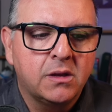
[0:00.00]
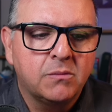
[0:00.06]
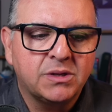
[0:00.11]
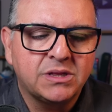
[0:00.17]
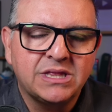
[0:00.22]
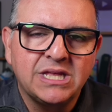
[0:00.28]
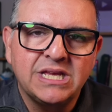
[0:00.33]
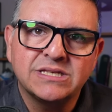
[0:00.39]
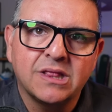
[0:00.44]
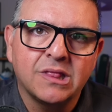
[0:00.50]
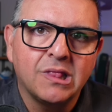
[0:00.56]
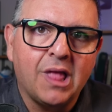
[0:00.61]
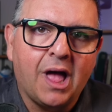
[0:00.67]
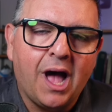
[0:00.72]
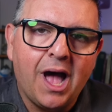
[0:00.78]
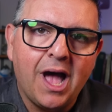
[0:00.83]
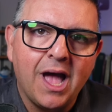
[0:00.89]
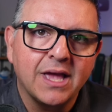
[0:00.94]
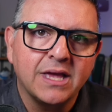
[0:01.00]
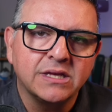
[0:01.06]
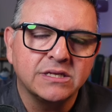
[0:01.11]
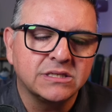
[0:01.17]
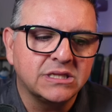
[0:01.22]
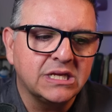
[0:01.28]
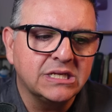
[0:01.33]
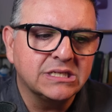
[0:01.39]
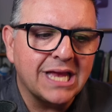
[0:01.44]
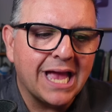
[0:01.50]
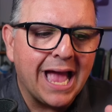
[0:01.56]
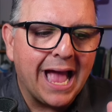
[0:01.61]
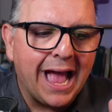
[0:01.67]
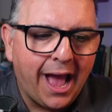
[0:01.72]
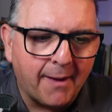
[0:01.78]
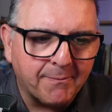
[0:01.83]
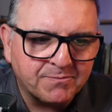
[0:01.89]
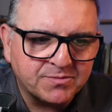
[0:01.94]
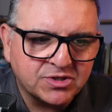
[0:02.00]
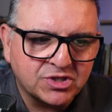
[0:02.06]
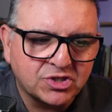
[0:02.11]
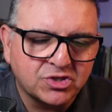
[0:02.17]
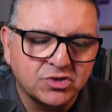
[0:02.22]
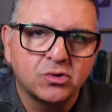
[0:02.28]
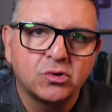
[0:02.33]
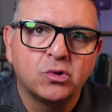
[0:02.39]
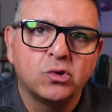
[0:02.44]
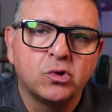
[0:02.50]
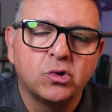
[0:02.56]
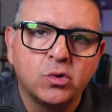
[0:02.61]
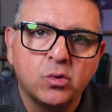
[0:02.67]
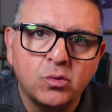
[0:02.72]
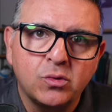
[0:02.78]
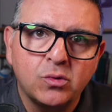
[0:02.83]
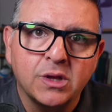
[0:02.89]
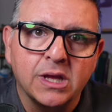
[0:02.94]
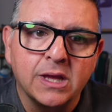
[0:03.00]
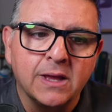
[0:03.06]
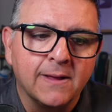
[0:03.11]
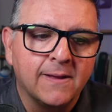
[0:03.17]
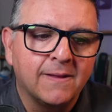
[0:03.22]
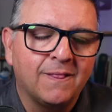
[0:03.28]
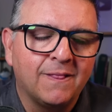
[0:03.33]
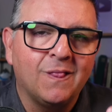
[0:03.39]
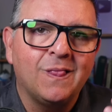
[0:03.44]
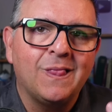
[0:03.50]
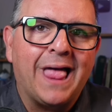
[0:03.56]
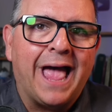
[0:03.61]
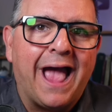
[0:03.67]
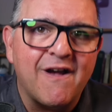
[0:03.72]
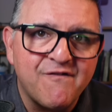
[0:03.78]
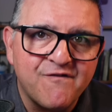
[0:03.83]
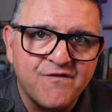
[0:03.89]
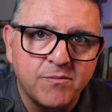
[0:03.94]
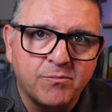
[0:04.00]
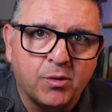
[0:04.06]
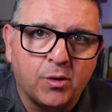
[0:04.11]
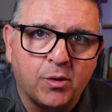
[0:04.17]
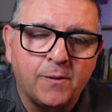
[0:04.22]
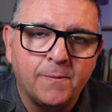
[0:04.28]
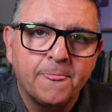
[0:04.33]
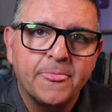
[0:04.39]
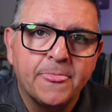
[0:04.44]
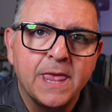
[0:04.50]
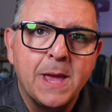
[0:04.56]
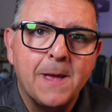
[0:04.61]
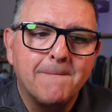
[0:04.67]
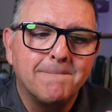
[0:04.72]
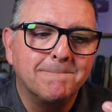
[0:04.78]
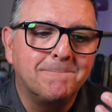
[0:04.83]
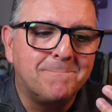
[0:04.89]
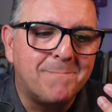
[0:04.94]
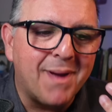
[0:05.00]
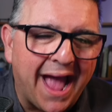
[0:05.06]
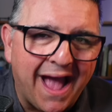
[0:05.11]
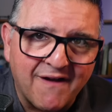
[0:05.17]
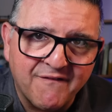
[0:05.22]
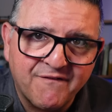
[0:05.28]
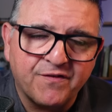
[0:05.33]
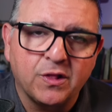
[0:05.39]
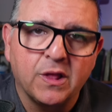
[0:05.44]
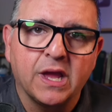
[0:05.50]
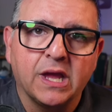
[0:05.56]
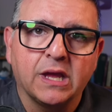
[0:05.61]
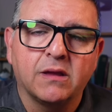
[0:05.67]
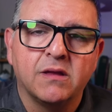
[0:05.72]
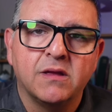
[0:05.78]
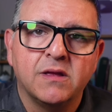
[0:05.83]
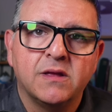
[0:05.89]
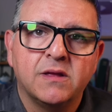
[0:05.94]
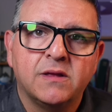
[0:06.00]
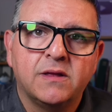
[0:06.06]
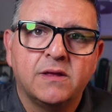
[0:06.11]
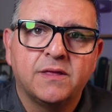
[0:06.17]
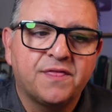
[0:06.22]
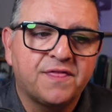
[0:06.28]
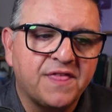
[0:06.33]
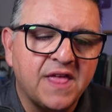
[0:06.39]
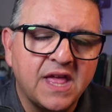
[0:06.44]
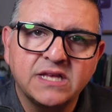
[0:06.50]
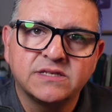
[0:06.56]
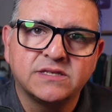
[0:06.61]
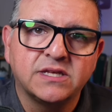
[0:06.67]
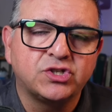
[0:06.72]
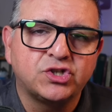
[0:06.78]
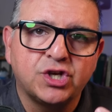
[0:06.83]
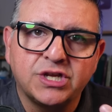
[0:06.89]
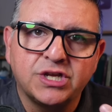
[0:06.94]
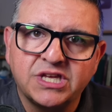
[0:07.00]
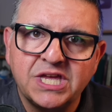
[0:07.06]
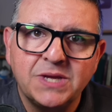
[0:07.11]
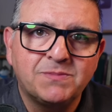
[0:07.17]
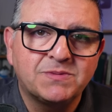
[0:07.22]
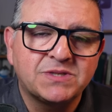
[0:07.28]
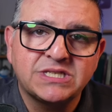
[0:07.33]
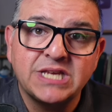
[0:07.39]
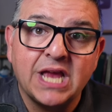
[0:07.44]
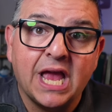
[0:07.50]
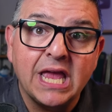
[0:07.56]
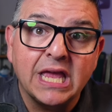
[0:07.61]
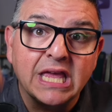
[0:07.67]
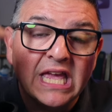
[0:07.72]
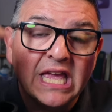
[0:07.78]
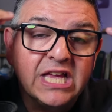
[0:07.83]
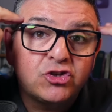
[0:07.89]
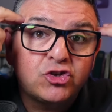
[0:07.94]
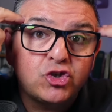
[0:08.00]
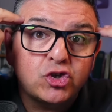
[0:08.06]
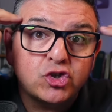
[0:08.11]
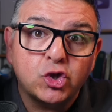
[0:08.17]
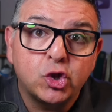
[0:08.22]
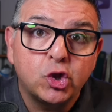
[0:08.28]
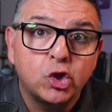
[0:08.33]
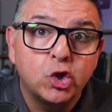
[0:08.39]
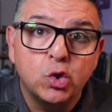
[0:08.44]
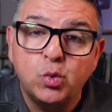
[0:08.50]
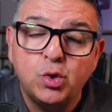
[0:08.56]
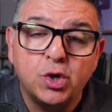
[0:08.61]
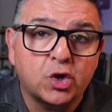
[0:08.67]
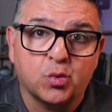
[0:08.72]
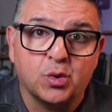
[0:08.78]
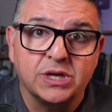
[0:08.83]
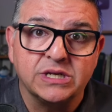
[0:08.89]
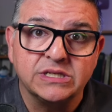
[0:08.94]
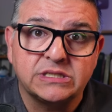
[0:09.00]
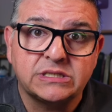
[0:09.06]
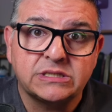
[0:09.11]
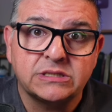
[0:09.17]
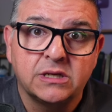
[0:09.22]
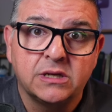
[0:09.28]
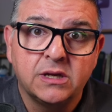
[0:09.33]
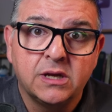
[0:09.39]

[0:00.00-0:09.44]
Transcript: But these lies, these absolutely laughable, baffling things that she keeps saying is just ludicrous.